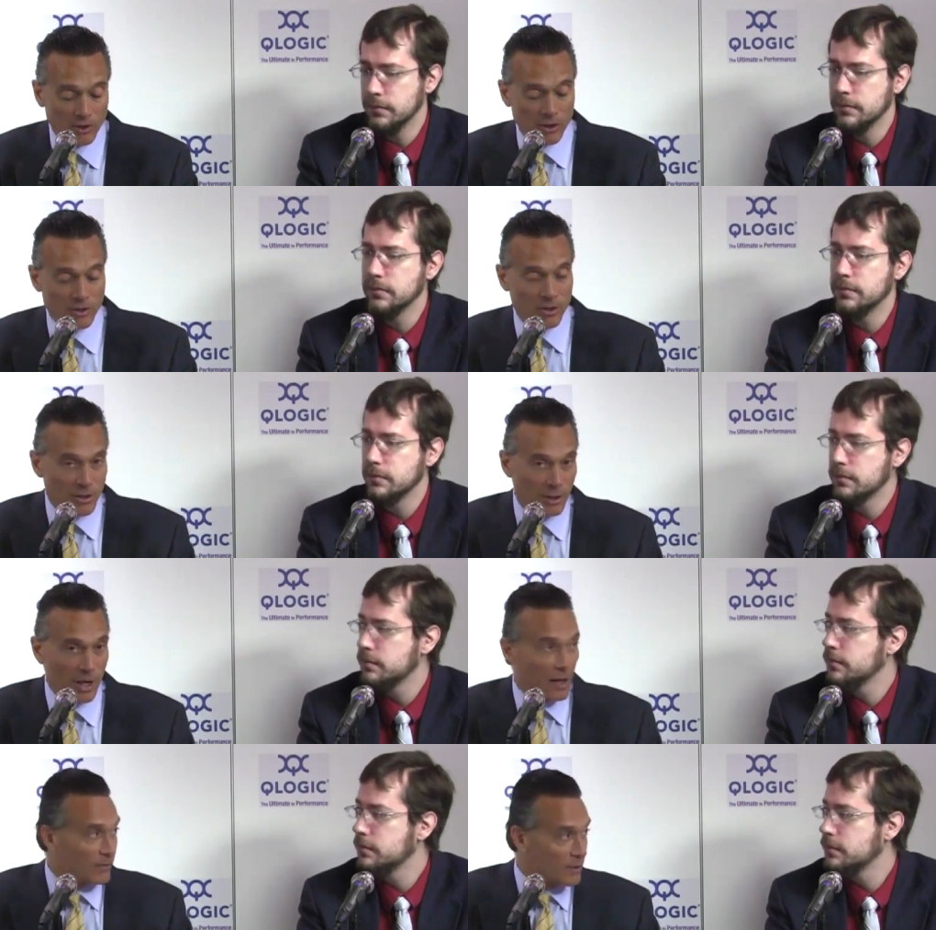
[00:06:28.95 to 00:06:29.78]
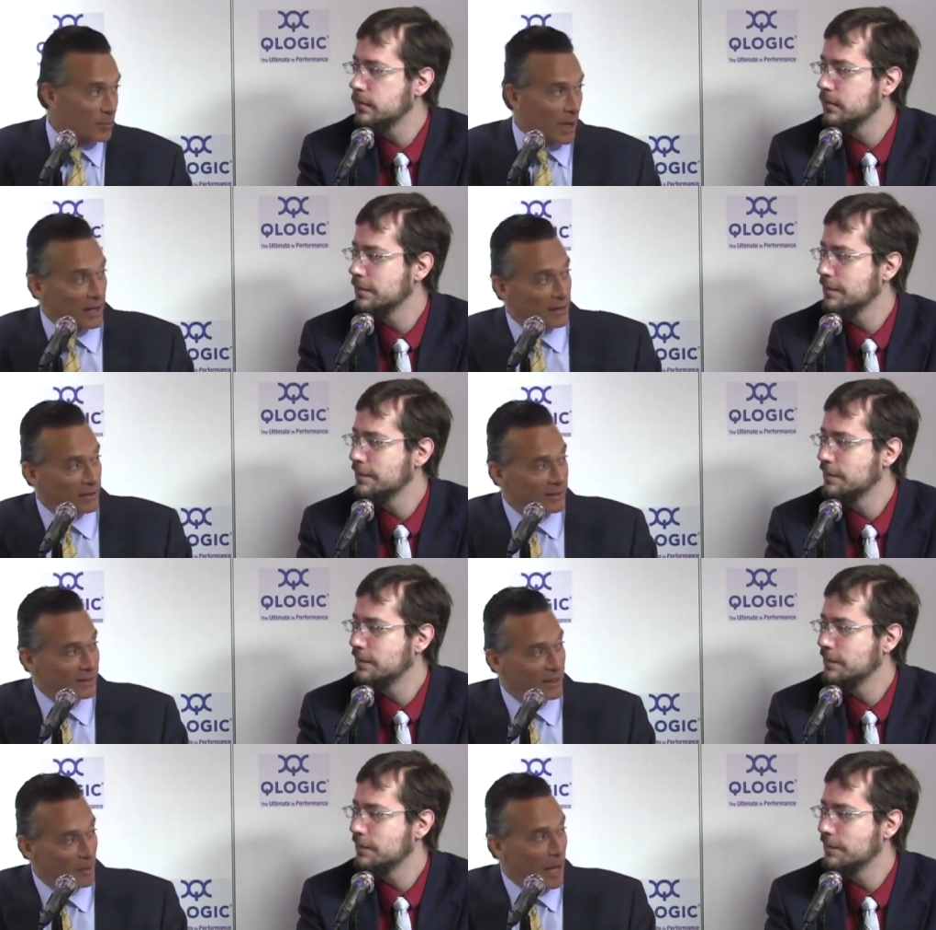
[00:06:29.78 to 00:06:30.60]
Speaker 1: which is there's a lot of debate
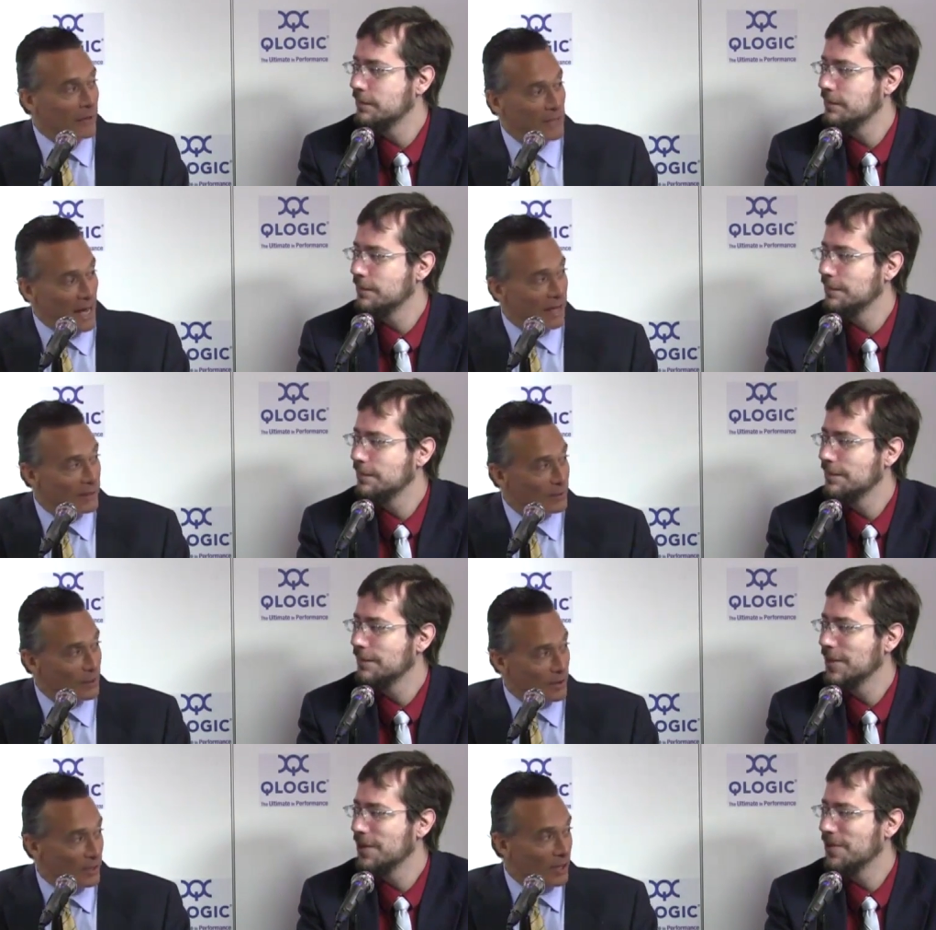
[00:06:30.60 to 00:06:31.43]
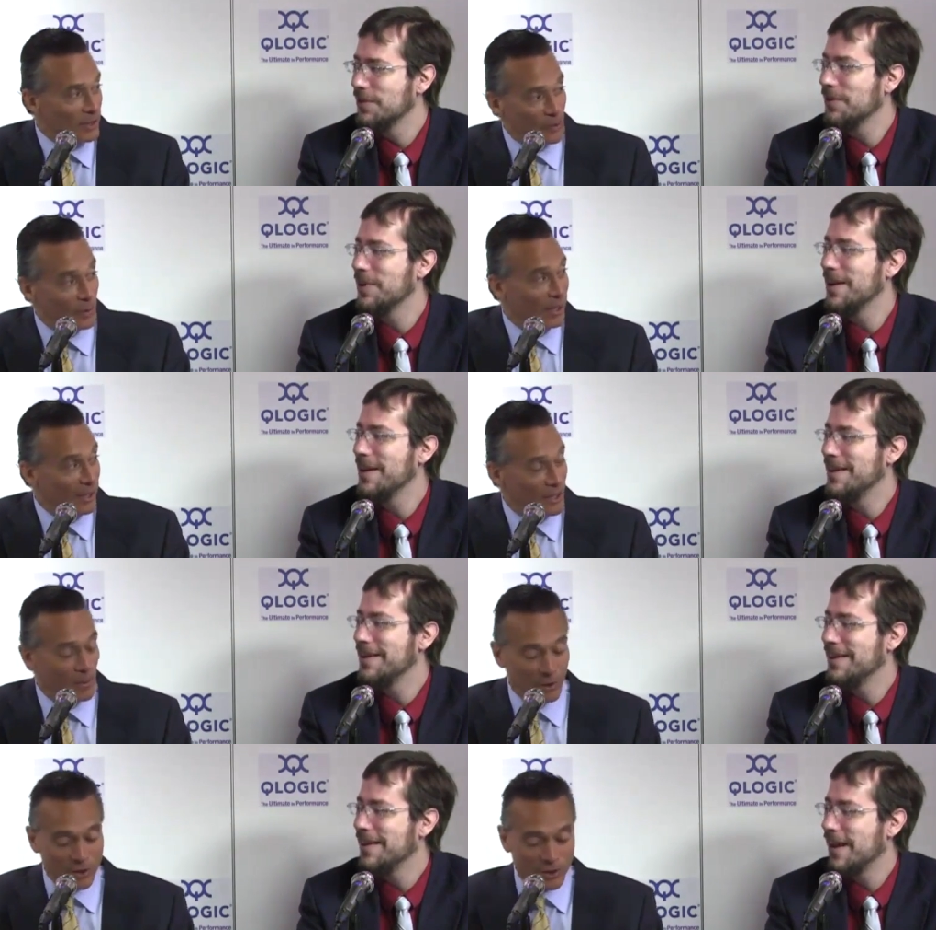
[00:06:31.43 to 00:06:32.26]
about that whether or not they're right.
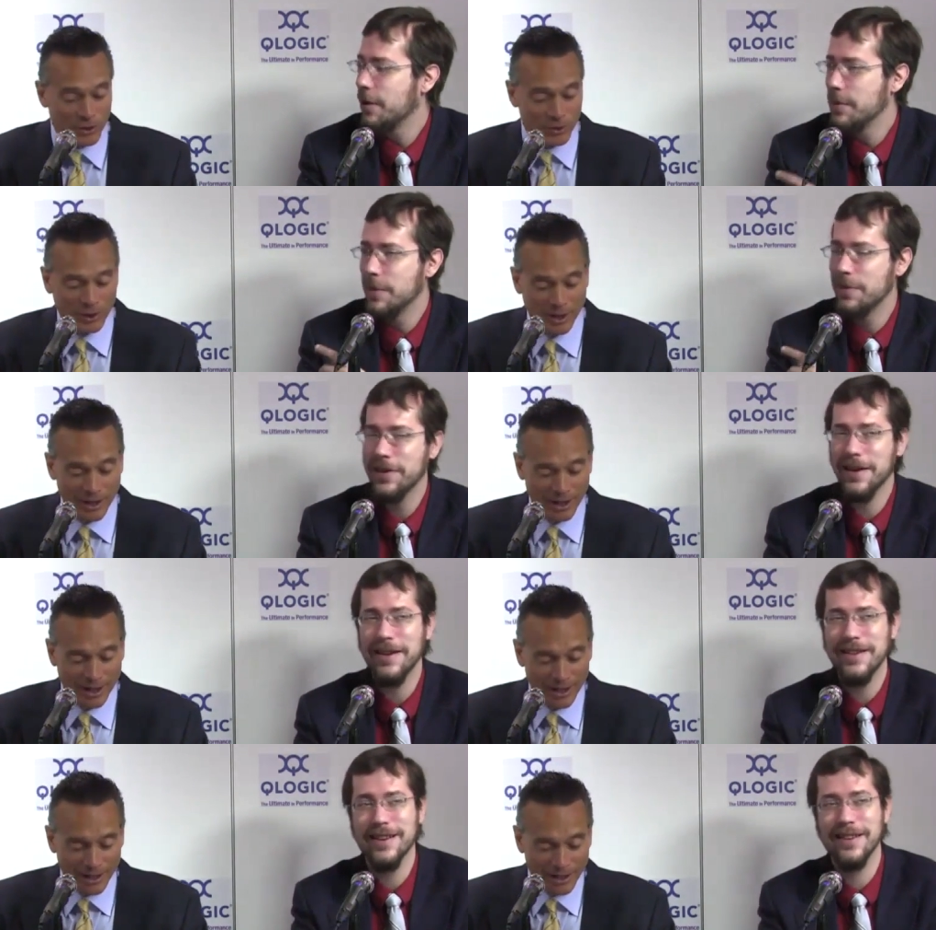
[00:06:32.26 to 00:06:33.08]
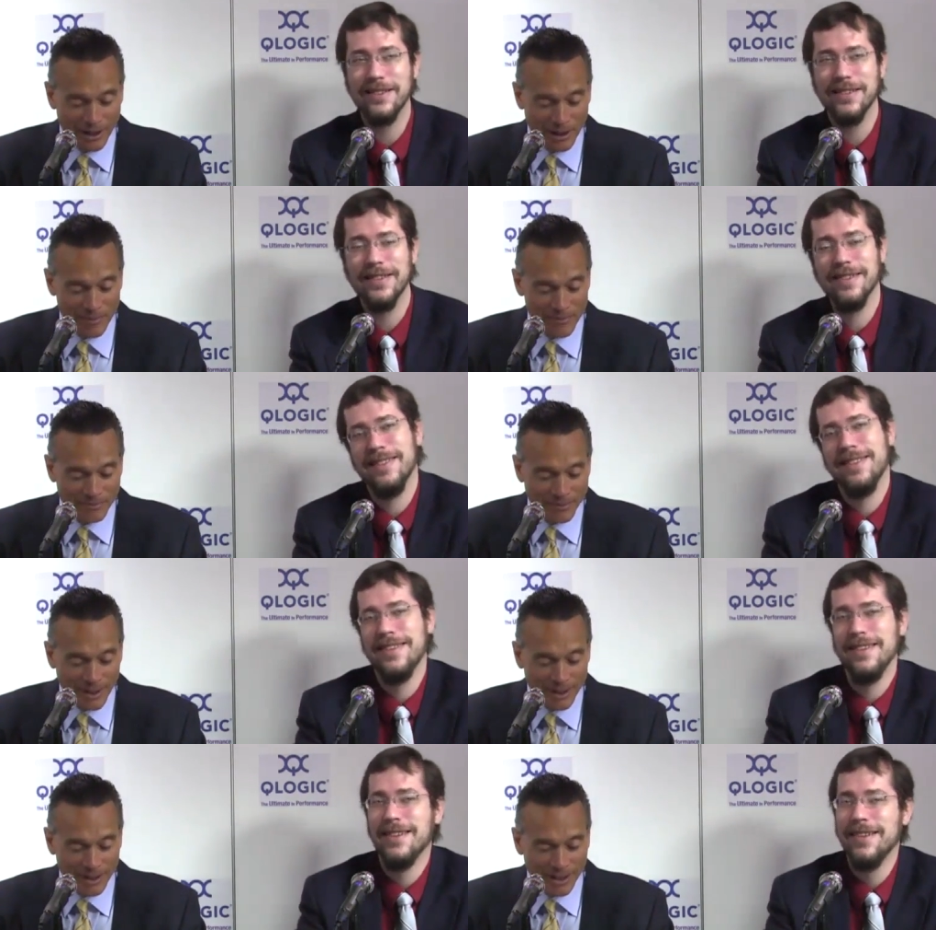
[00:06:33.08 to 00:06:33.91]
really number two. I remember that. Yes. Um,
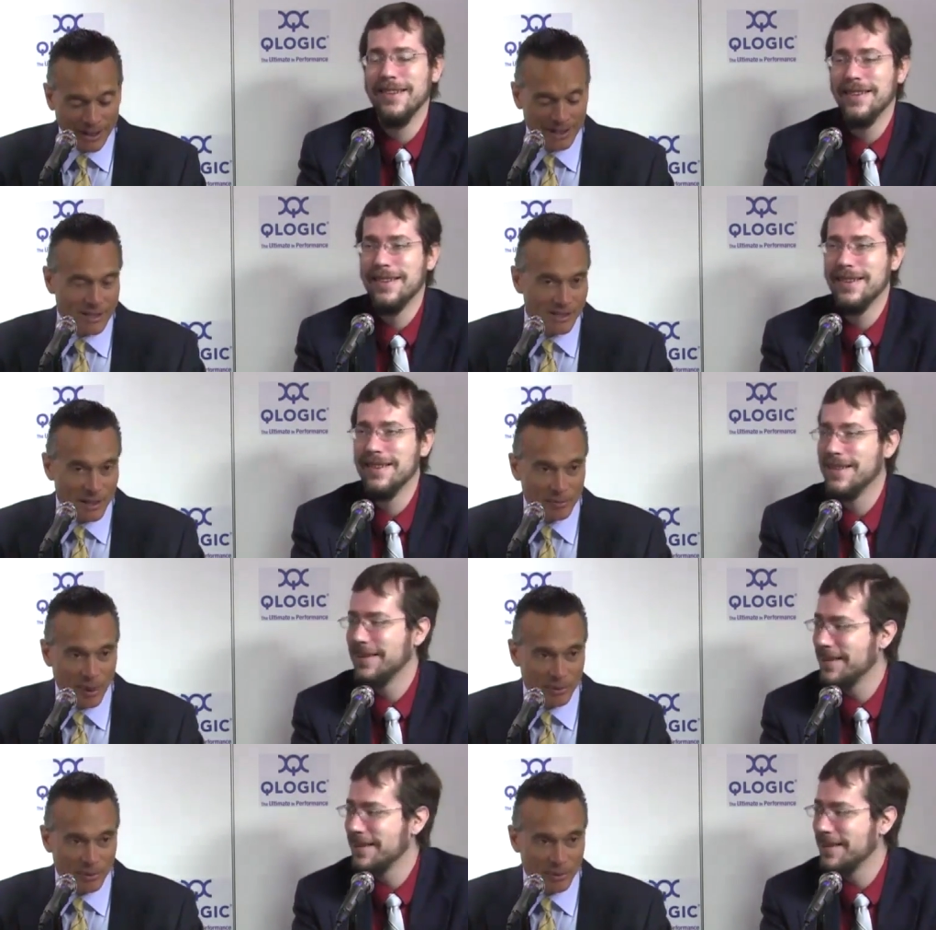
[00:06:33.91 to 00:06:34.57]
IDC